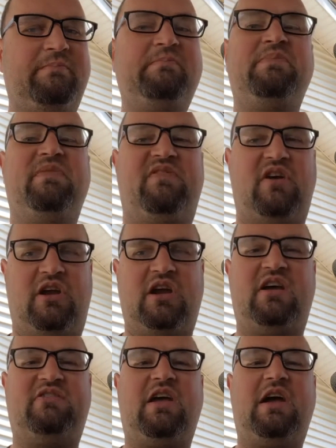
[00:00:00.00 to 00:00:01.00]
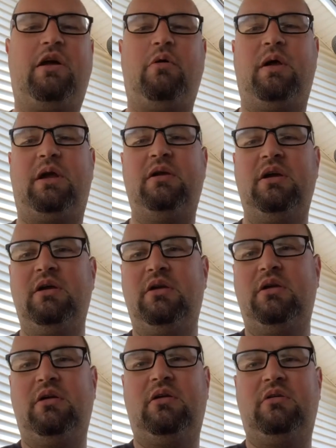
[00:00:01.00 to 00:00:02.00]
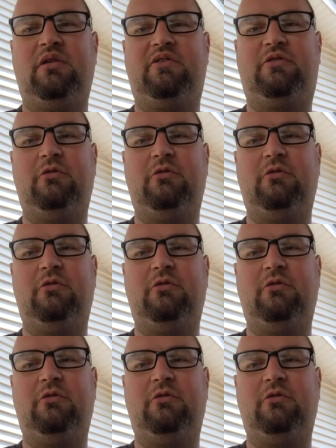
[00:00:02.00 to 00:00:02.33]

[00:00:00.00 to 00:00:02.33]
Very nice echoing. Let's do it